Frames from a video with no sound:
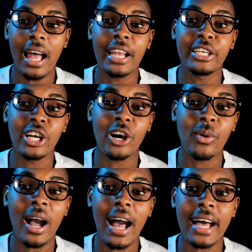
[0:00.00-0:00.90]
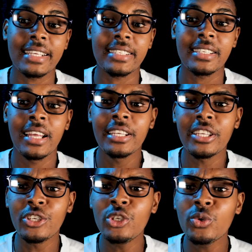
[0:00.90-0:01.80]
and now has
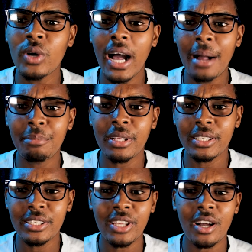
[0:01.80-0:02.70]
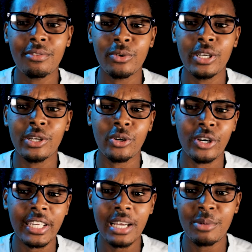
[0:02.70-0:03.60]
the new Apple software
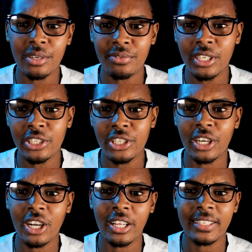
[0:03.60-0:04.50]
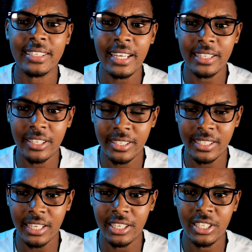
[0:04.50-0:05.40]
or camera feature called Center
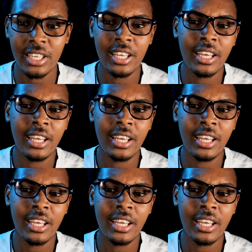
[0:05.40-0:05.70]
Stage